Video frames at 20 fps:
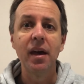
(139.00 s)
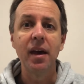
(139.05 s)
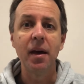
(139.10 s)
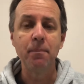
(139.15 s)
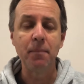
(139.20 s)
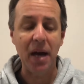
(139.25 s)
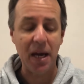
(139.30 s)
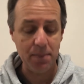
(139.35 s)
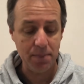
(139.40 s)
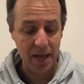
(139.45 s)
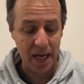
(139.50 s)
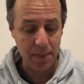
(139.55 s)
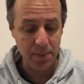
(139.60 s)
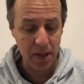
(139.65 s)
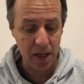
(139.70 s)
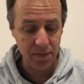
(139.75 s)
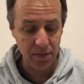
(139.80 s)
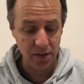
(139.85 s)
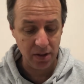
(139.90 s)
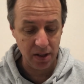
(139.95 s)

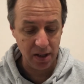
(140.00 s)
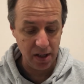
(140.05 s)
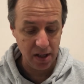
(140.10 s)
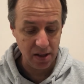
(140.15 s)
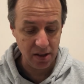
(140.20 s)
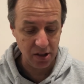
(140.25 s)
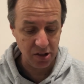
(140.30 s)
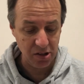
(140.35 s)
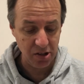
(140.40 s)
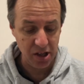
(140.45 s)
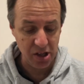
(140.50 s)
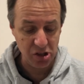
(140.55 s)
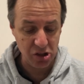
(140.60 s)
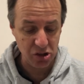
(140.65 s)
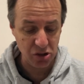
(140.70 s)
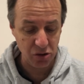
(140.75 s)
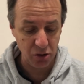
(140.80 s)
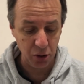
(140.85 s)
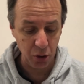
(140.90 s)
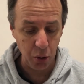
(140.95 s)
Maybe even the teachers
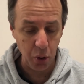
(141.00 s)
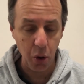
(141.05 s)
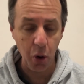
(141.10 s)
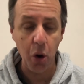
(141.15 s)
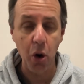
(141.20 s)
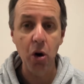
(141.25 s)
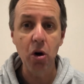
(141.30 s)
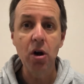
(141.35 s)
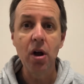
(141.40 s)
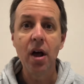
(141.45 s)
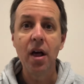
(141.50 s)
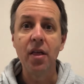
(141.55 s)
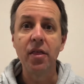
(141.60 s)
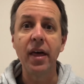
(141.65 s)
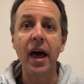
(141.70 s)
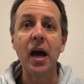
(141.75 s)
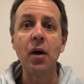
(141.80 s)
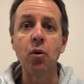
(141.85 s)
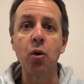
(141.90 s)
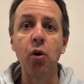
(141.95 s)
of the law,
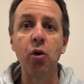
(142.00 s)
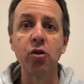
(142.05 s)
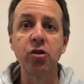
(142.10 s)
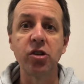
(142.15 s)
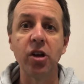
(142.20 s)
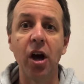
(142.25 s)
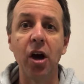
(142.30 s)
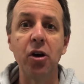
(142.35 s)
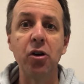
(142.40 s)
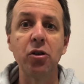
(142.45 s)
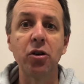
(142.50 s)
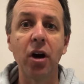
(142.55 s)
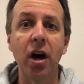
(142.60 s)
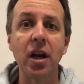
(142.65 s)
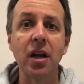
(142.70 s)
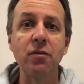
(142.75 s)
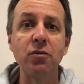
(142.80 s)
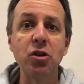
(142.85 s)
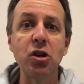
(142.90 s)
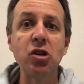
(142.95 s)
they were also
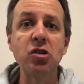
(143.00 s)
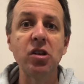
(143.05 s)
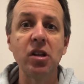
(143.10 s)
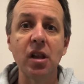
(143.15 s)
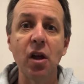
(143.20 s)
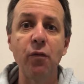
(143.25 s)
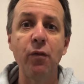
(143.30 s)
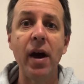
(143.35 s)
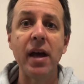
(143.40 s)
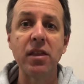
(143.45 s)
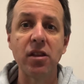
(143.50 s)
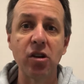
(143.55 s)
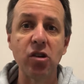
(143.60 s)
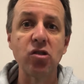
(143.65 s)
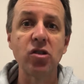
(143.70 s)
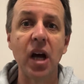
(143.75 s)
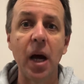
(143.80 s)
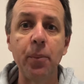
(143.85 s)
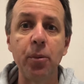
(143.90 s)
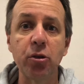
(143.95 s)
kind of using the fact that
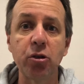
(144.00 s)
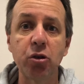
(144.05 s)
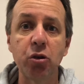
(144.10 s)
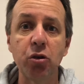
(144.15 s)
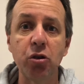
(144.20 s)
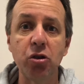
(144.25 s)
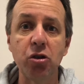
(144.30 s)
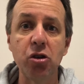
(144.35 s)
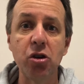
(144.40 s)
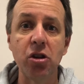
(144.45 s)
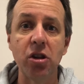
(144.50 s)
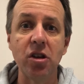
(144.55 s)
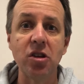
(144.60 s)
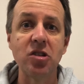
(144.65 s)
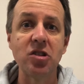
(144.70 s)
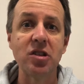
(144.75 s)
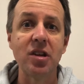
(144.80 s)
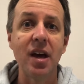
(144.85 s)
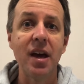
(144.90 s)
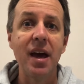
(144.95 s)
disciples couldn't do
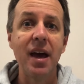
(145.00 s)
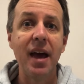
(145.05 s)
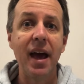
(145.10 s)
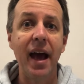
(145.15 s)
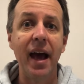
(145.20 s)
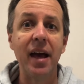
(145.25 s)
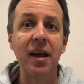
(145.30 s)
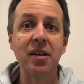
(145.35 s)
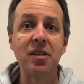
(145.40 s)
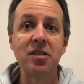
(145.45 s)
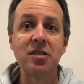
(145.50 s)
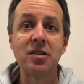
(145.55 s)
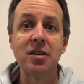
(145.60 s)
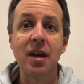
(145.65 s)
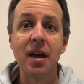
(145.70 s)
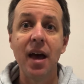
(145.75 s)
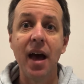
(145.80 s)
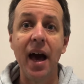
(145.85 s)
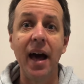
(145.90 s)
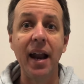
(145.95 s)
this as
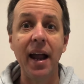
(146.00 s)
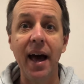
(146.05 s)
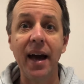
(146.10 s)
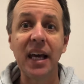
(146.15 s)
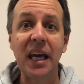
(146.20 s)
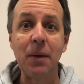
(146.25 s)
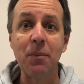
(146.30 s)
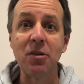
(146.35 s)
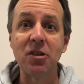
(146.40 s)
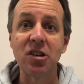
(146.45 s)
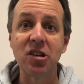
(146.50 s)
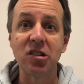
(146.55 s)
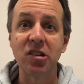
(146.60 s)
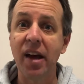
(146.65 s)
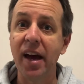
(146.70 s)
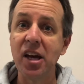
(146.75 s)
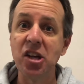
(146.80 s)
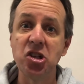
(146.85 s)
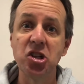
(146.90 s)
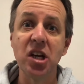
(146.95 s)
an argument to
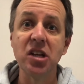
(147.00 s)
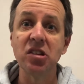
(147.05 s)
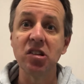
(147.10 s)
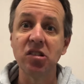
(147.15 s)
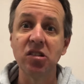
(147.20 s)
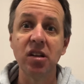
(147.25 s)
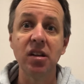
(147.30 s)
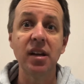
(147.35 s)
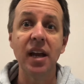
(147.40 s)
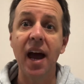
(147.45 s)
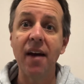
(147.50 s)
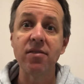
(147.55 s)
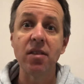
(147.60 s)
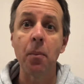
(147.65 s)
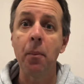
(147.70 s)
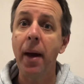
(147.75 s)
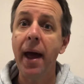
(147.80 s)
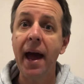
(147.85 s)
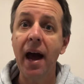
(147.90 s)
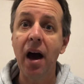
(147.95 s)
say Jesus didn't have
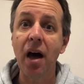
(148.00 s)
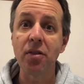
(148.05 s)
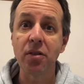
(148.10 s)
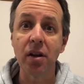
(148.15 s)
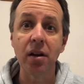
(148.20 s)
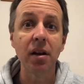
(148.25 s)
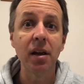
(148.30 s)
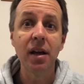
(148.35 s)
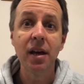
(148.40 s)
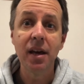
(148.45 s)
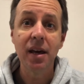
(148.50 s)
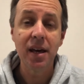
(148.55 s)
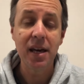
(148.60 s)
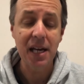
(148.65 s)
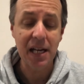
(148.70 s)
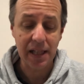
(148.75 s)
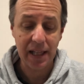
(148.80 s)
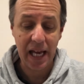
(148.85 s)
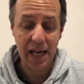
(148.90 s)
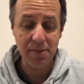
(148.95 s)
the power that
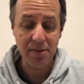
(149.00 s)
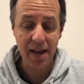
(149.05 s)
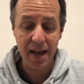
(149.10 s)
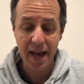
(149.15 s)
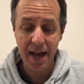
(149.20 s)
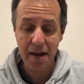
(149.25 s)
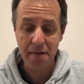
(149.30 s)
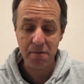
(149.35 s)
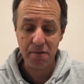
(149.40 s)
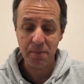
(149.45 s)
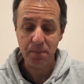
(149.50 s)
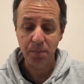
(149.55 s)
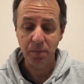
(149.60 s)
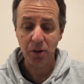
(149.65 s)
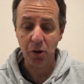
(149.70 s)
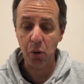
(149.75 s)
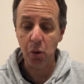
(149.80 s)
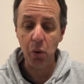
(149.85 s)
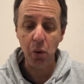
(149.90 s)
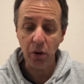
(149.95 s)
he claimed to have.
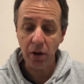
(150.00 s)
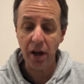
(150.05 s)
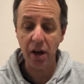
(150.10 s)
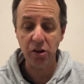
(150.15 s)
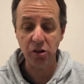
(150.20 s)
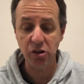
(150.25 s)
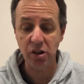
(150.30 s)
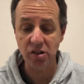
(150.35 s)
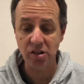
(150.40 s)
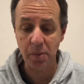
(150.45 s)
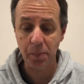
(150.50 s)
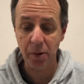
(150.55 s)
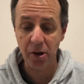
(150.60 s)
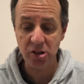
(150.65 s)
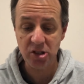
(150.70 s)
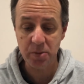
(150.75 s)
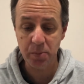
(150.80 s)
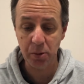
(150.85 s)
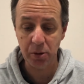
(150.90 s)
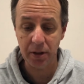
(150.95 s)
All those things are
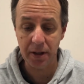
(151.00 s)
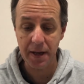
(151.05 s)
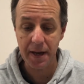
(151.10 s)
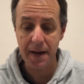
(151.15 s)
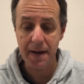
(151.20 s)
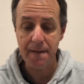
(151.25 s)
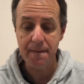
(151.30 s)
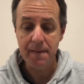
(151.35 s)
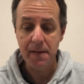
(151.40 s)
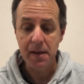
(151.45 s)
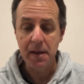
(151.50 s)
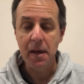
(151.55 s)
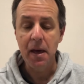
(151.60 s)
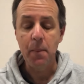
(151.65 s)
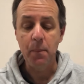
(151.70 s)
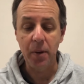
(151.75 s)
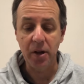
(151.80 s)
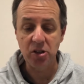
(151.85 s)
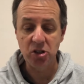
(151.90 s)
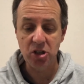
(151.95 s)
possible there,
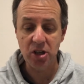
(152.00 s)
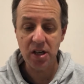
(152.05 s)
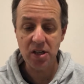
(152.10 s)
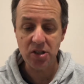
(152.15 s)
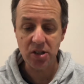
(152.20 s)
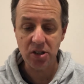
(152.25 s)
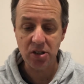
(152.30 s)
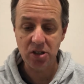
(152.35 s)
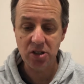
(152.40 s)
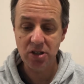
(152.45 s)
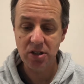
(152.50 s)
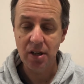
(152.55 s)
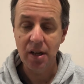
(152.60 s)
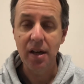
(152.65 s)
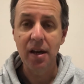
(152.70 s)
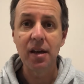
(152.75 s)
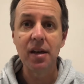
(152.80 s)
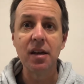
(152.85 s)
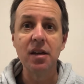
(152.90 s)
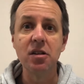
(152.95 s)
but Jesus
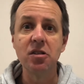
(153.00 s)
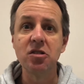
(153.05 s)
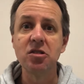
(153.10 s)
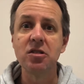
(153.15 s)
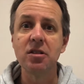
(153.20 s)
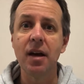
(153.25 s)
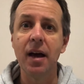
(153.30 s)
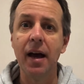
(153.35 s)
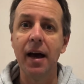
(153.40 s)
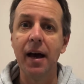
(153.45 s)
is